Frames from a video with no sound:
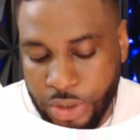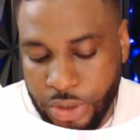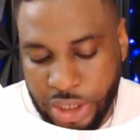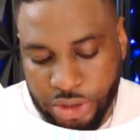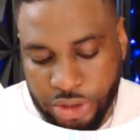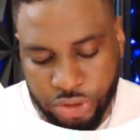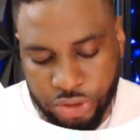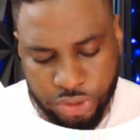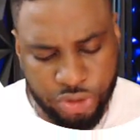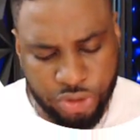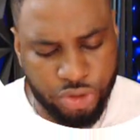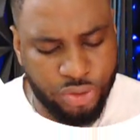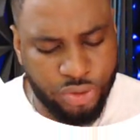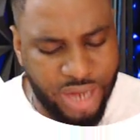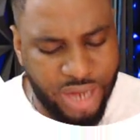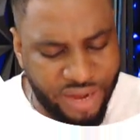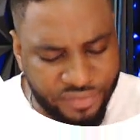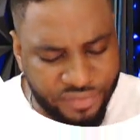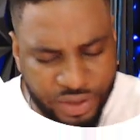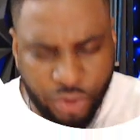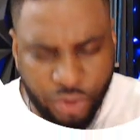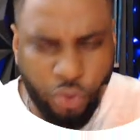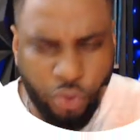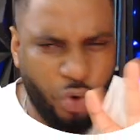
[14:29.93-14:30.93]
I just want you to
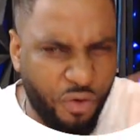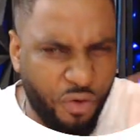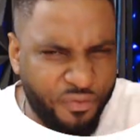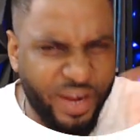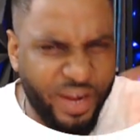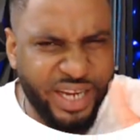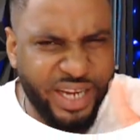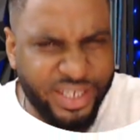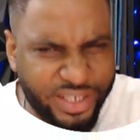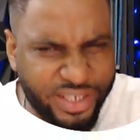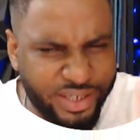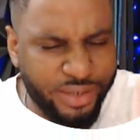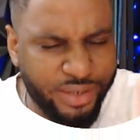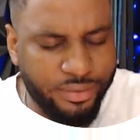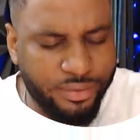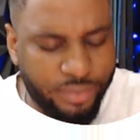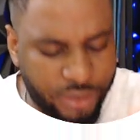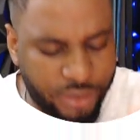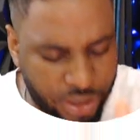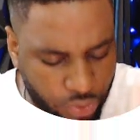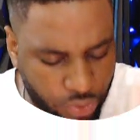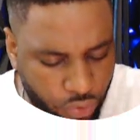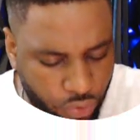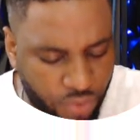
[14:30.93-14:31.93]
have a rough idea.
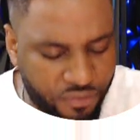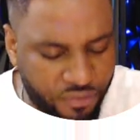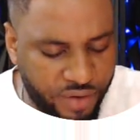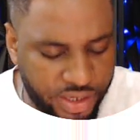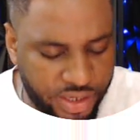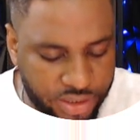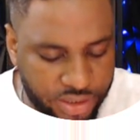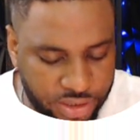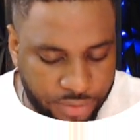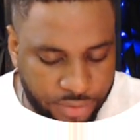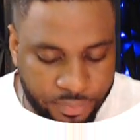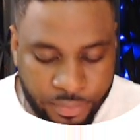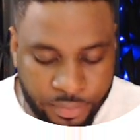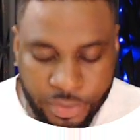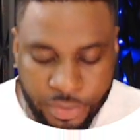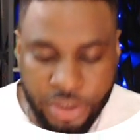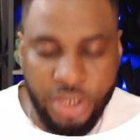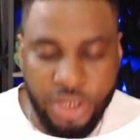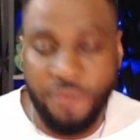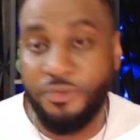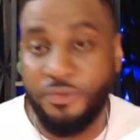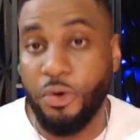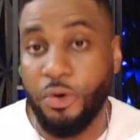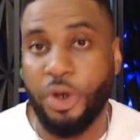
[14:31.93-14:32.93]

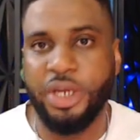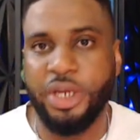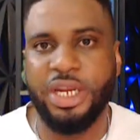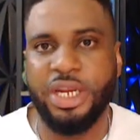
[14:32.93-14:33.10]
If you're in